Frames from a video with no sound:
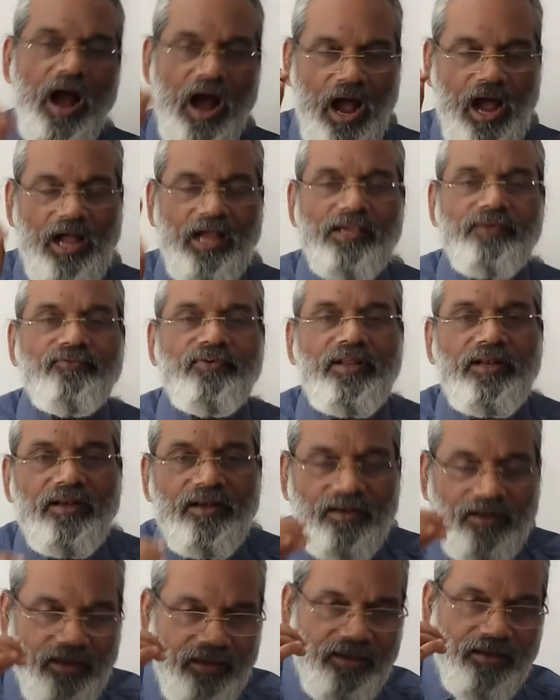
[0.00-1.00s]
I
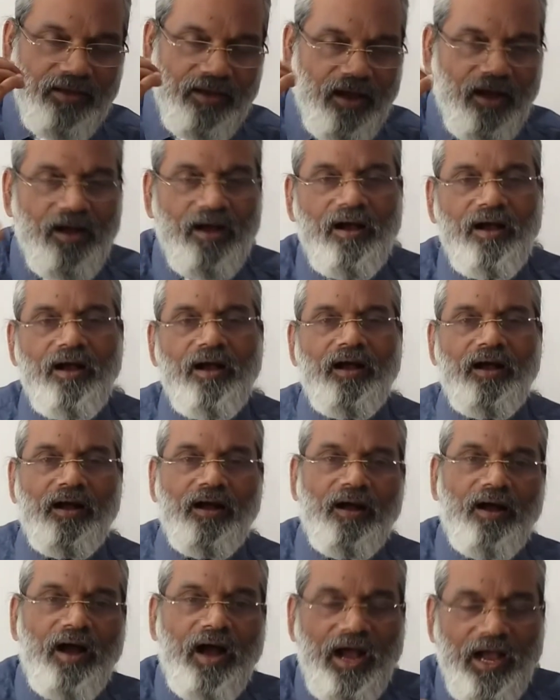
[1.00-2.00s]
will,
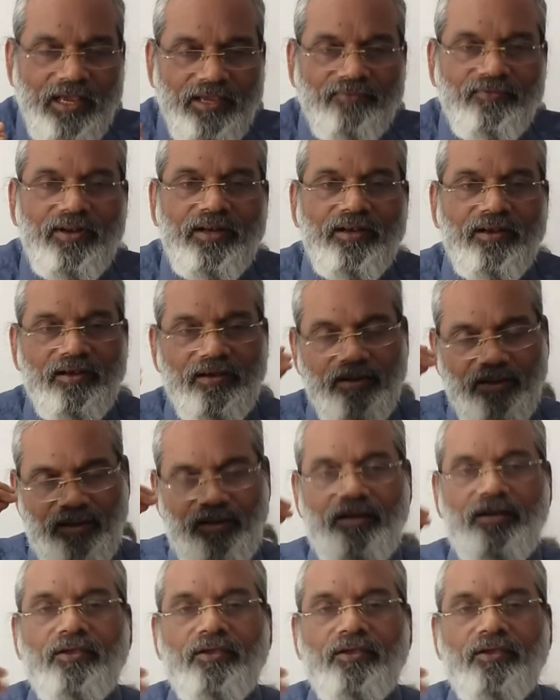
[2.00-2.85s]
uh, I will